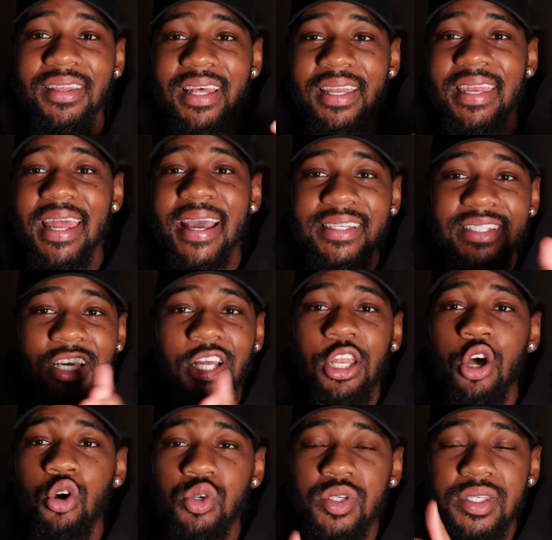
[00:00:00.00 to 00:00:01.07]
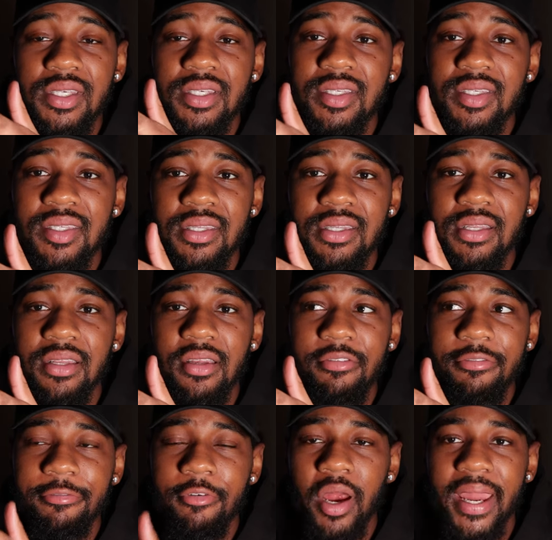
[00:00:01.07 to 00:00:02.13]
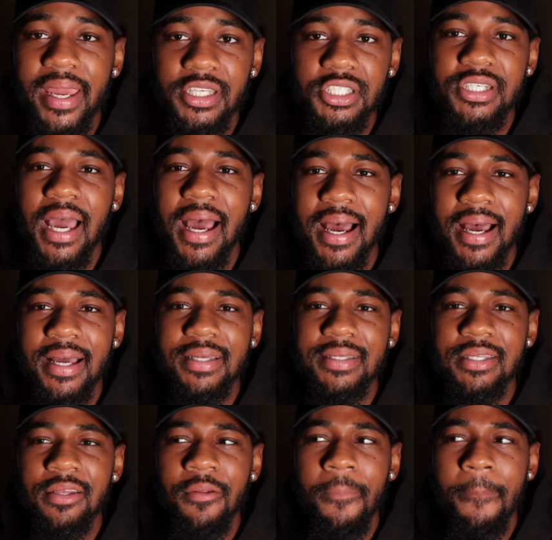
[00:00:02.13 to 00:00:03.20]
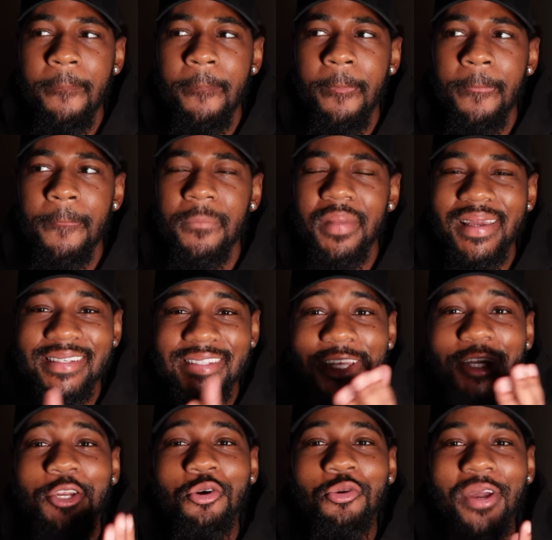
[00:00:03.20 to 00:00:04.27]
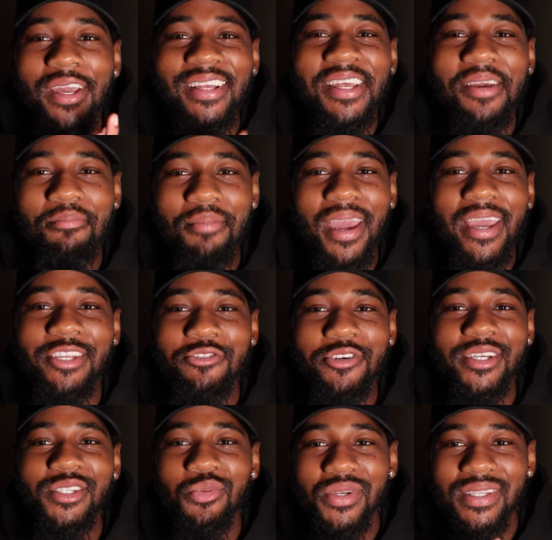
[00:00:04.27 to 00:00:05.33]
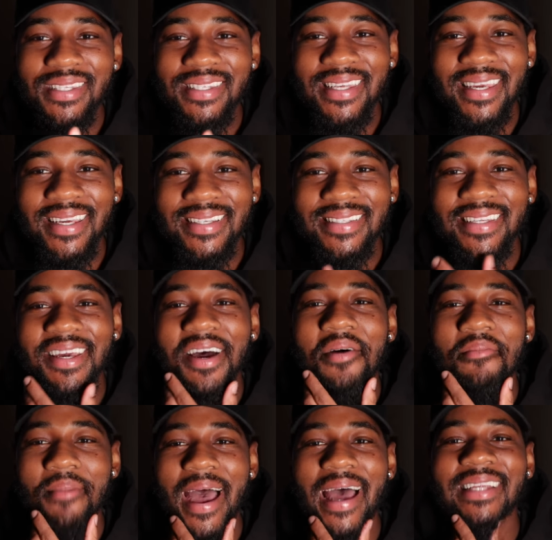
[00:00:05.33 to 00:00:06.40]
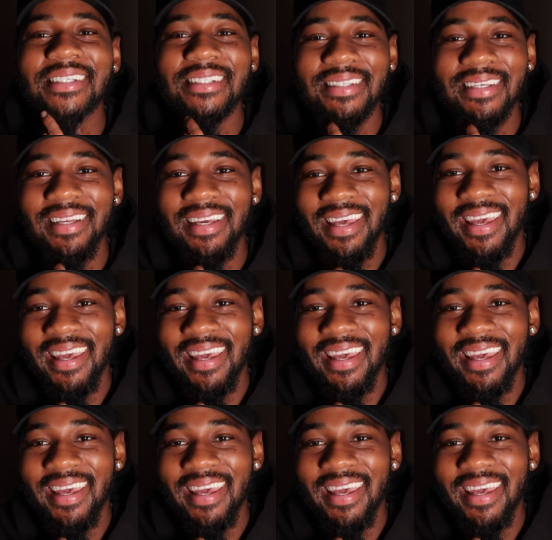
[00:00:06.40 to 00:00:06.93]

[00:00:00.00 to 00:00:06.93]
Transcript: The next closest franchise is the New England Patriots with six. Imagine.